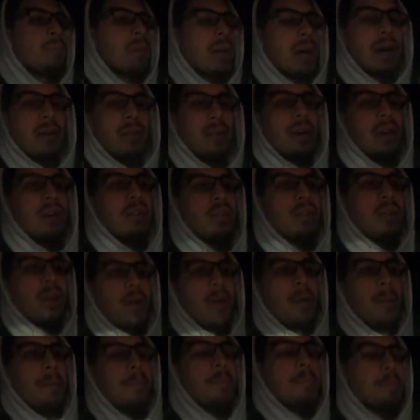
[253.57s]
I
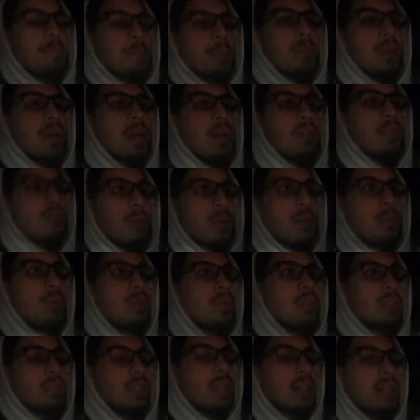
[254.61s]
don't
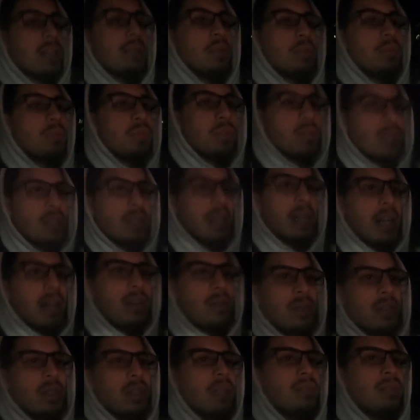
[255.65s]
remember exactly what footage I
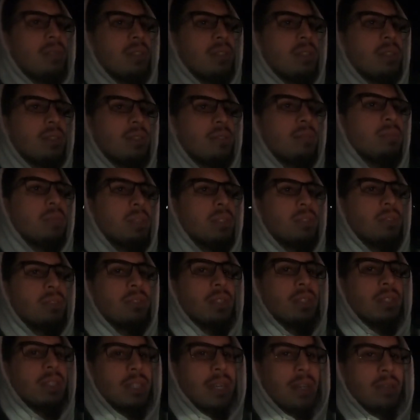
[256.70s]
have on that video, but you
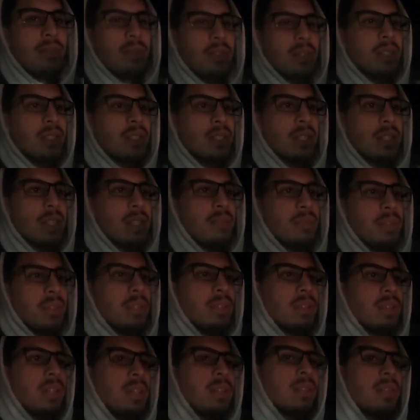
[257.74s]
could definitely check that
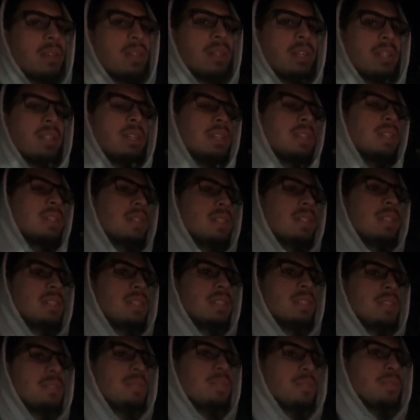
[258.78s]
video out.
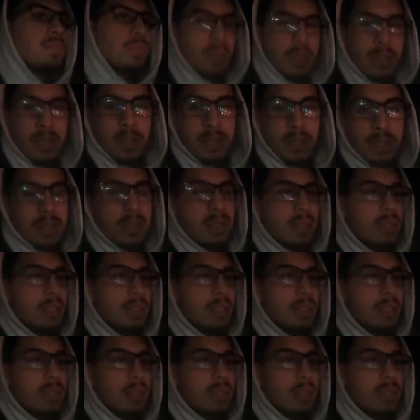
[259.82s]
It was fun.